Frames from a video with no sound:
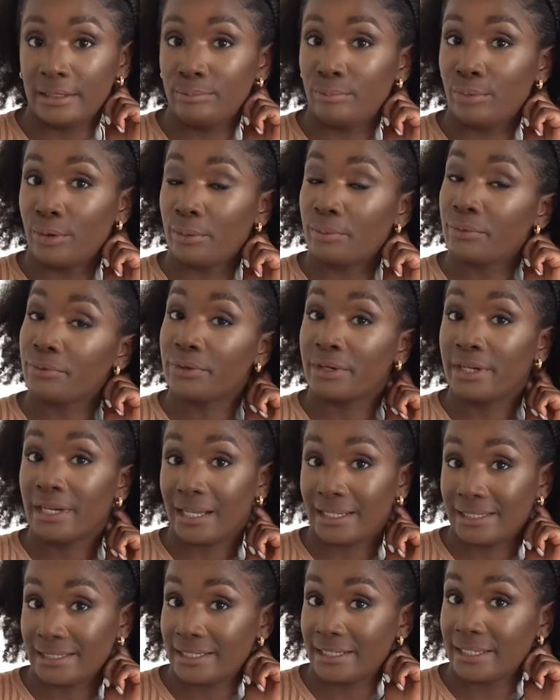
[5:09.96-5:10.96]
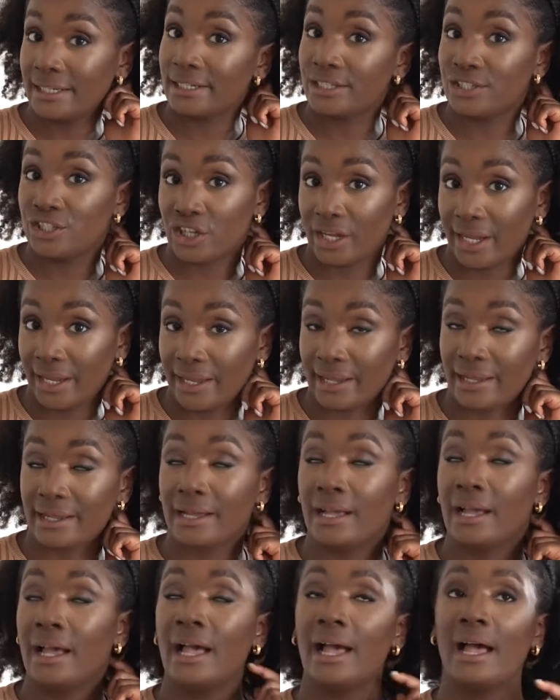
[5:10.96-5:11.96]
Burberry Classic check,
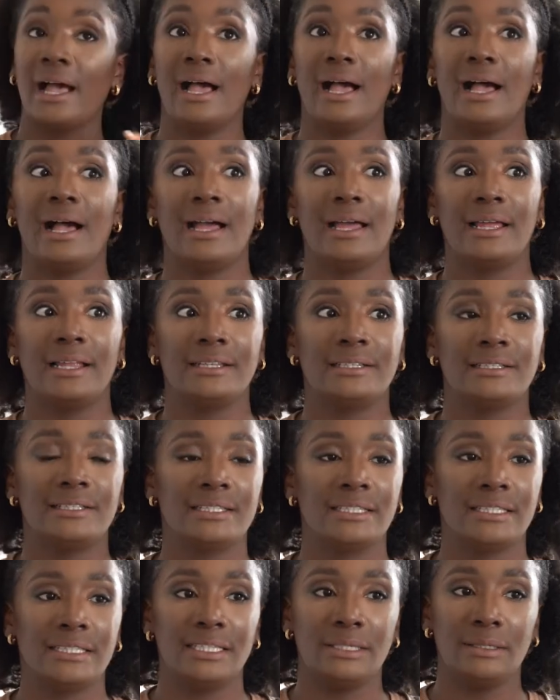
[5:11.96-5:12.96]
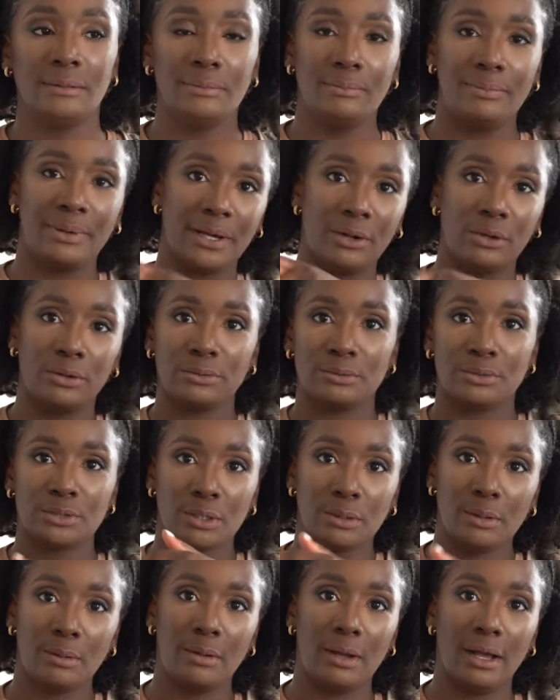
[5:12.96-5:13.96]
and the belt
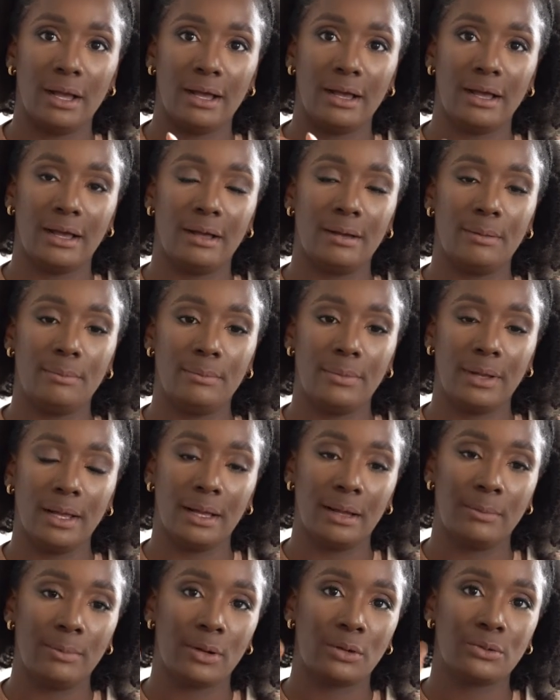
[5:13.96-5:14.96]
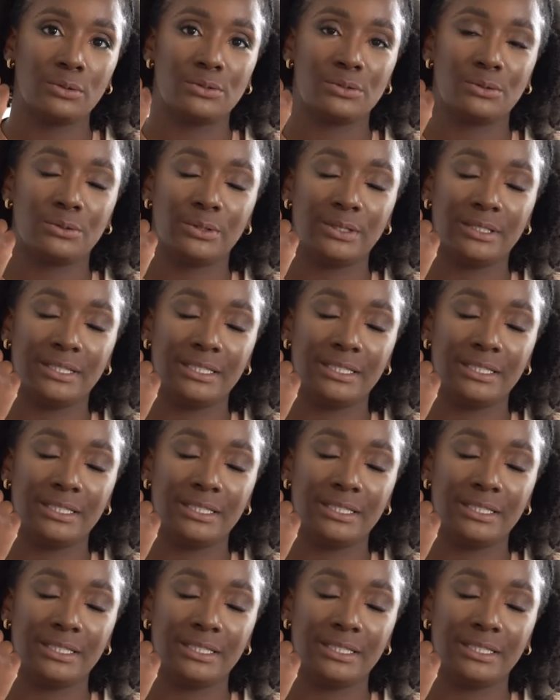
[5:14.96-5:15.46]
buckles on